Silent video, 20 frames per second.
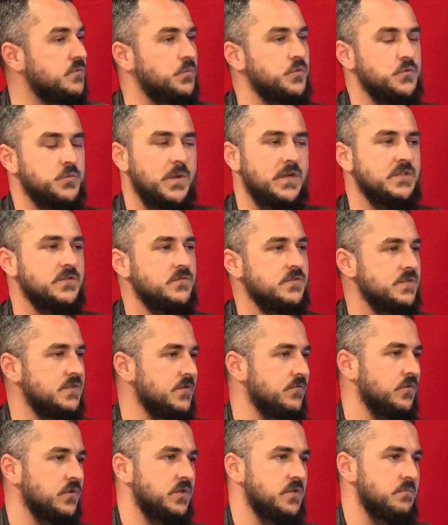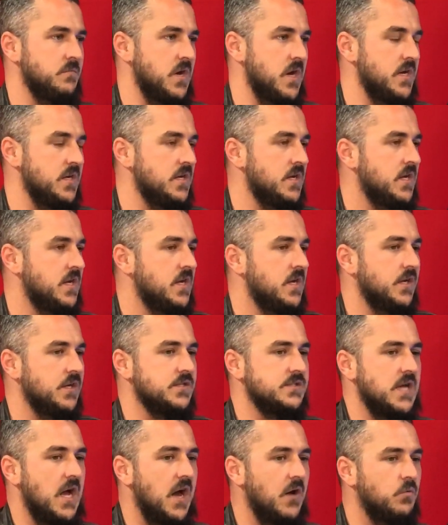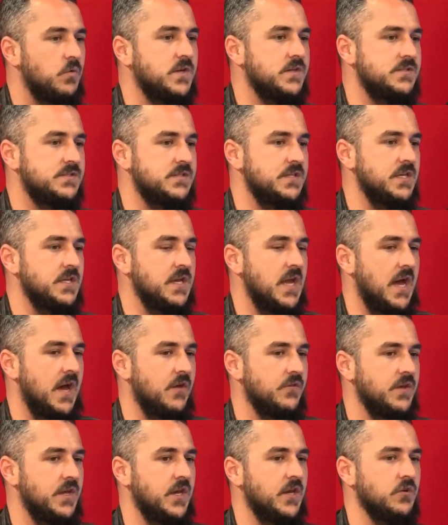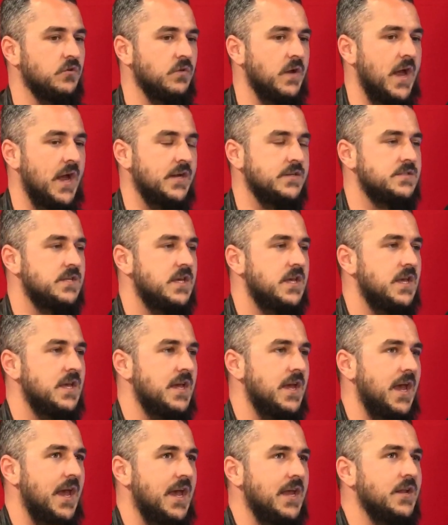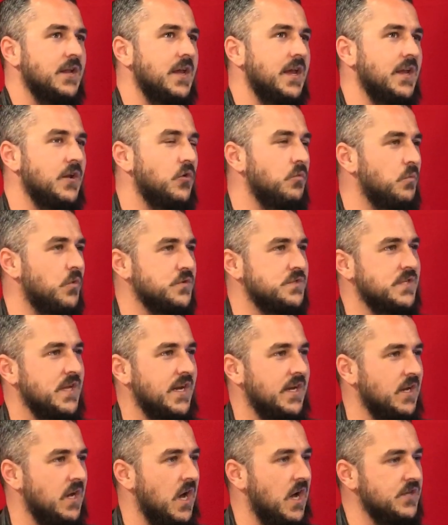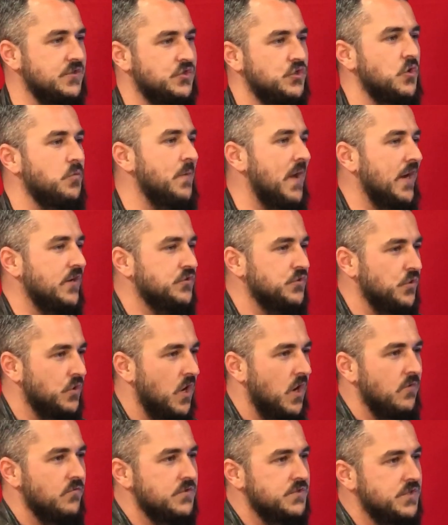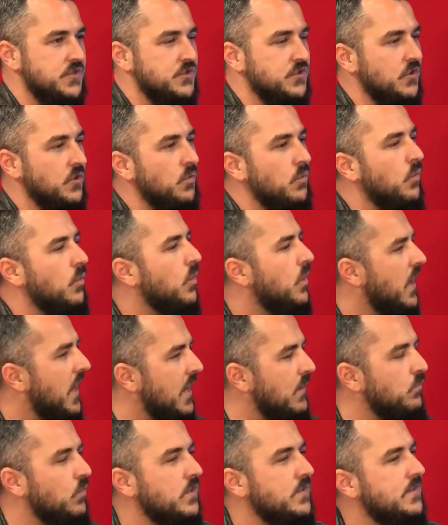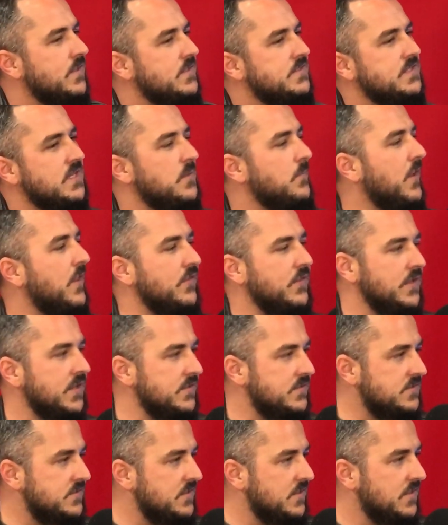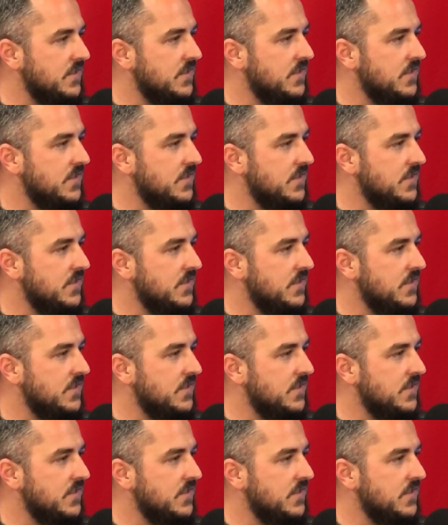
perspective is different than mine, because I want to see how they interact and and almost like us go back to a conversation and go, well, hey, what did they say about this? Yeah.